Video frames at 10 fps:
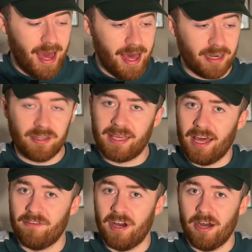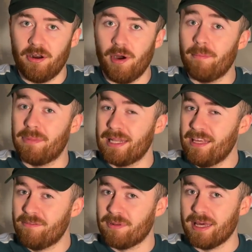and Cannavaro, I
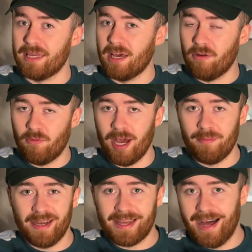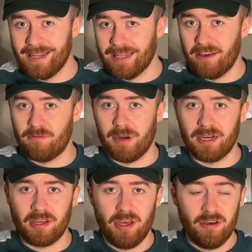believe, played right-back and left-back